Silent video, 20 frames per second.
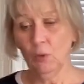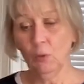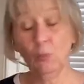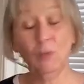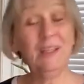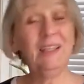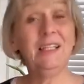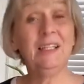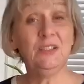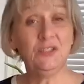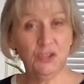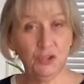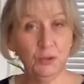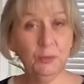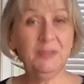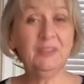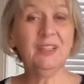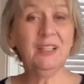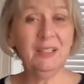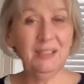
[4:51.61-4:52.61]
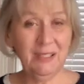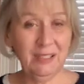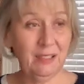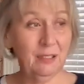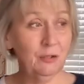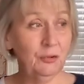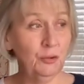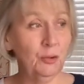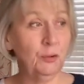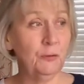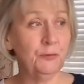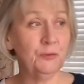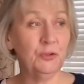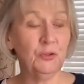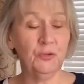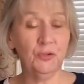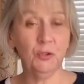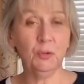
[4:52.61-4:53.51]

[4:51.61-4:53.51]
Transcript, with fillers: We need to do it a little and often.